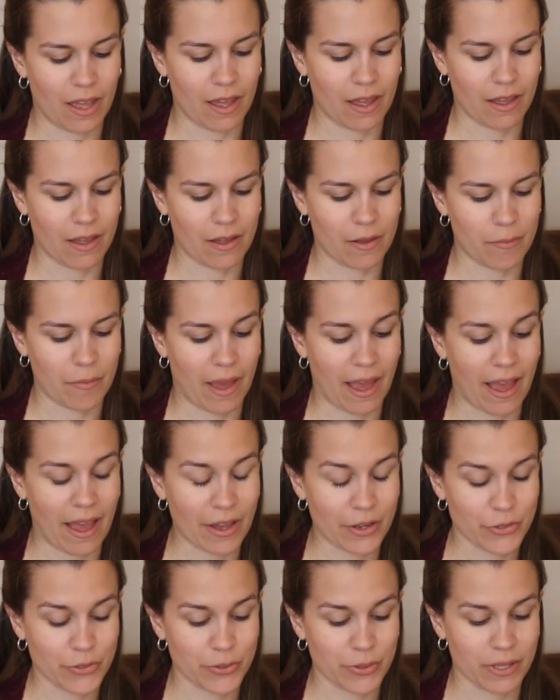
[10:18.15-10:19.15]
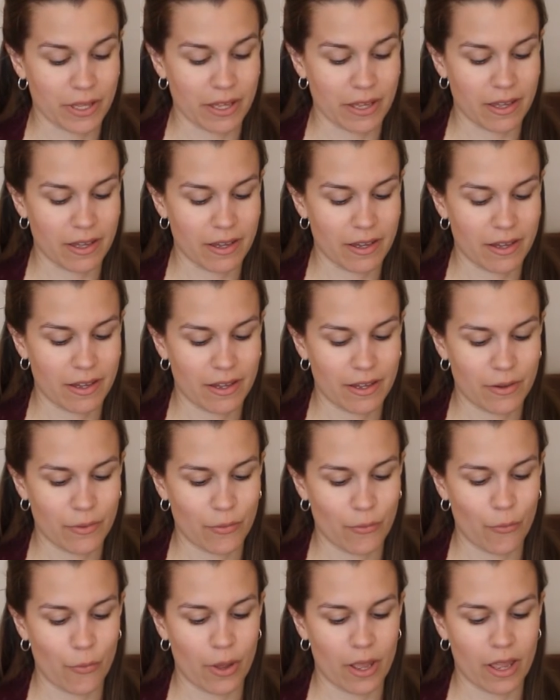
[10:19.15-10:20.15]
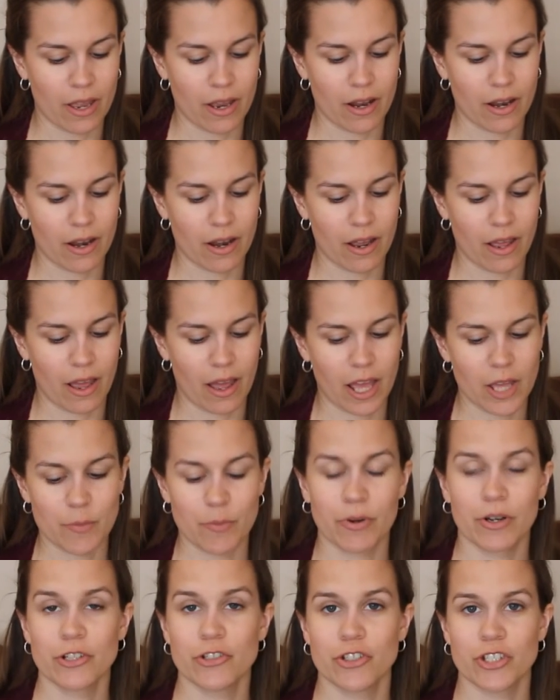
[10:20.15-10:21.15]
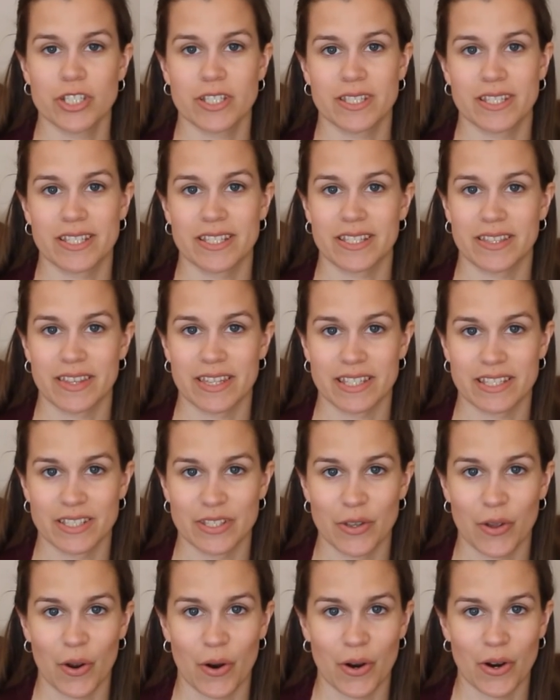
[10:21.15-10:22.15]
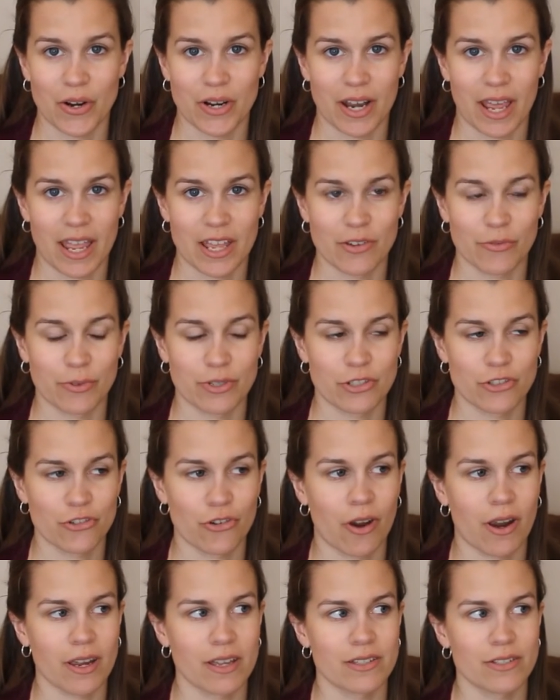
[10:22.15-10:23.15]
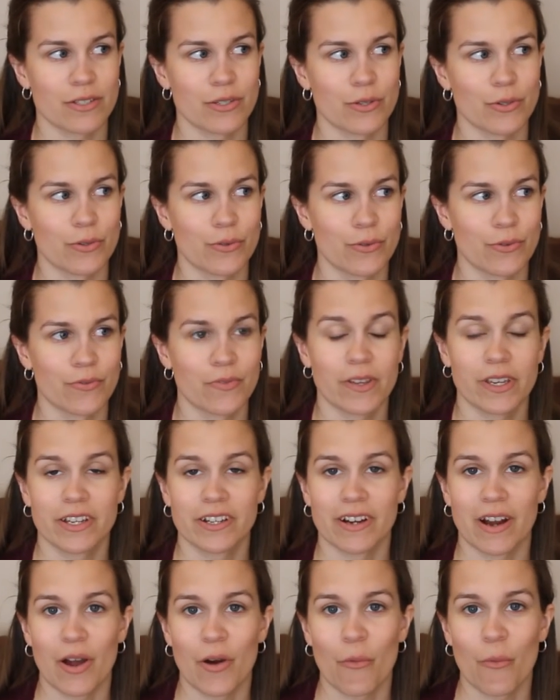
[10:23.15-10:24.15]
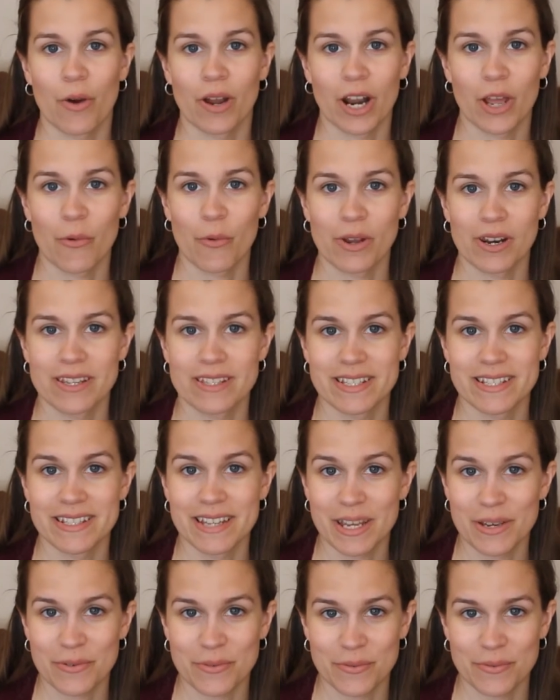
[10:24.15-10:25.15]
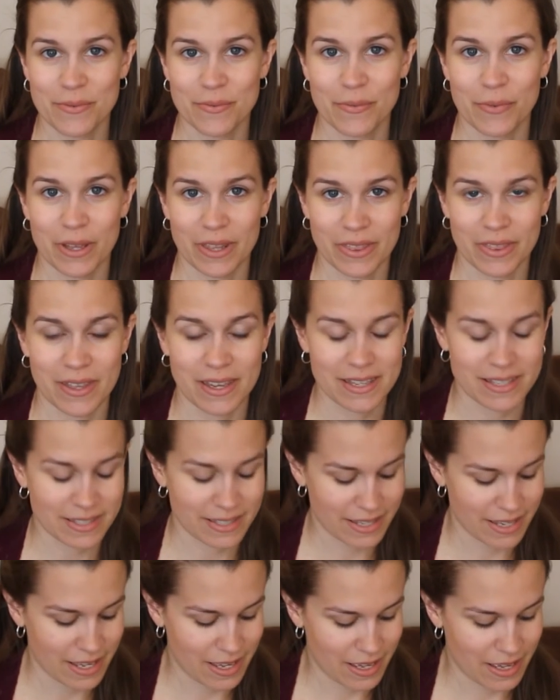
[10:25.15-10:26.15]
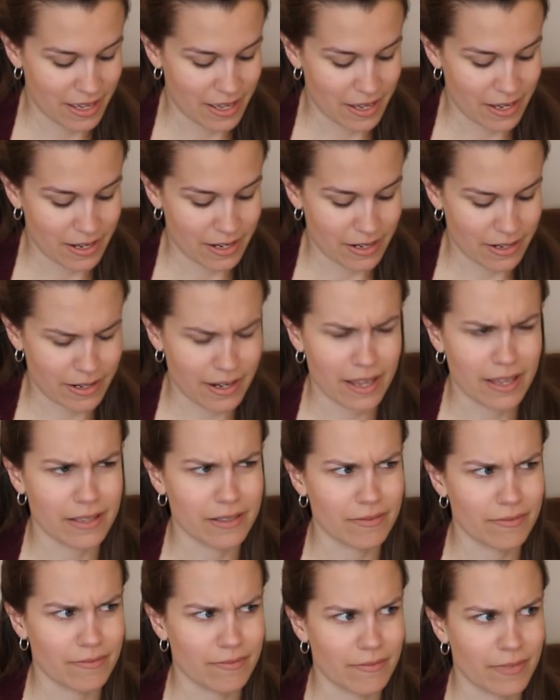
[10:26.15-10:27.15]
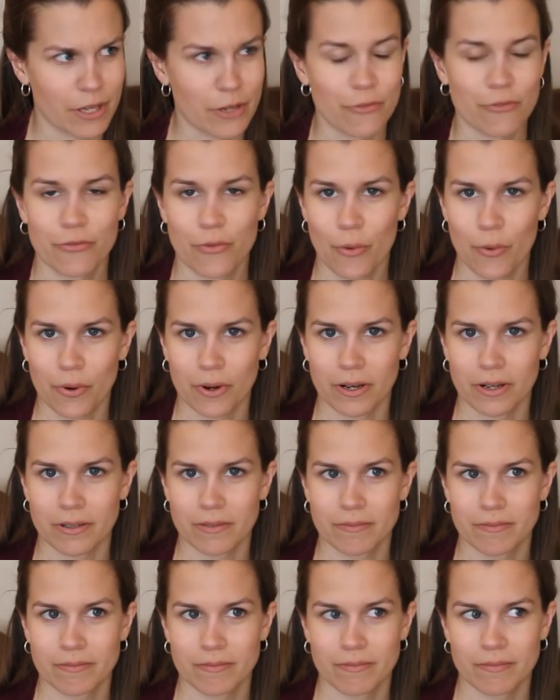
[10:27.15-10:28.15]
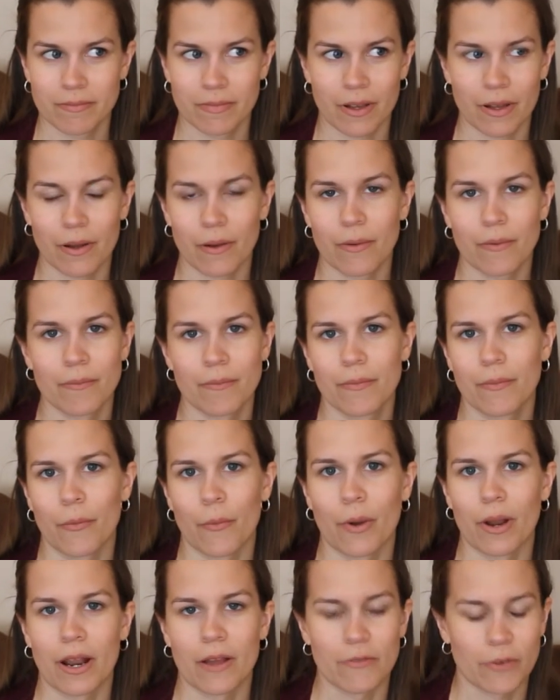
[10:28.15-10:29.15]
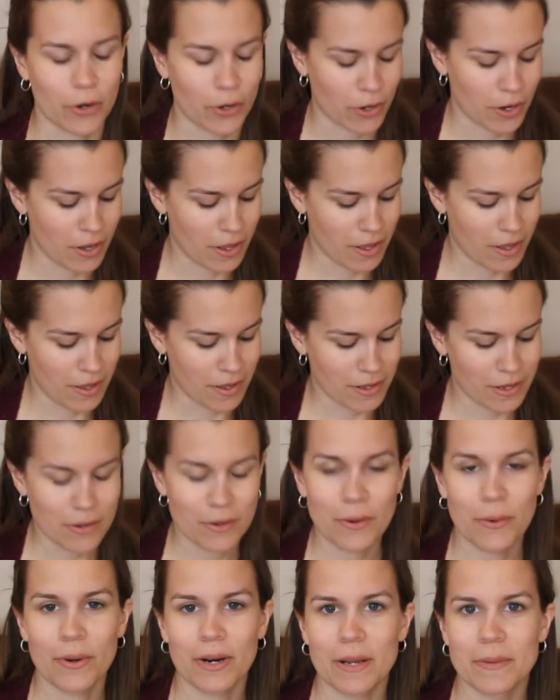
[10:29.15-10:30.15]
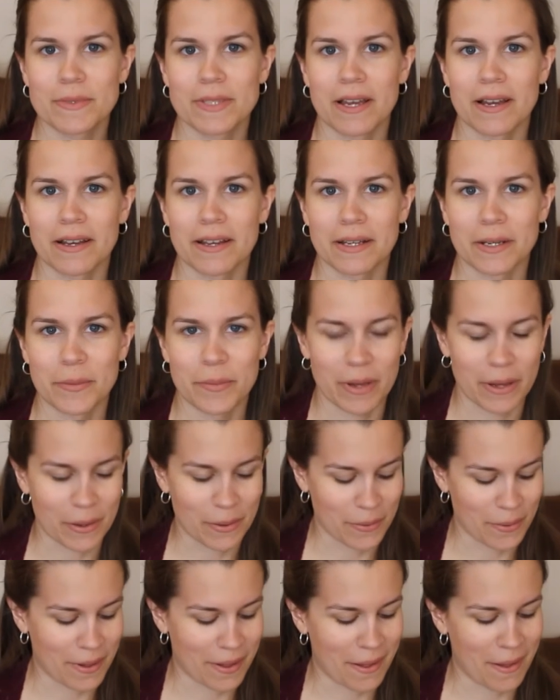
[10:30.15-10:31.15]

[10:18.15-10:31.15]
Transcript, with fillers: um, actually, when I purchased this yarn and was trying to figure out what I wanted to knit with it, knit it for whatever. You know what I'm talking about.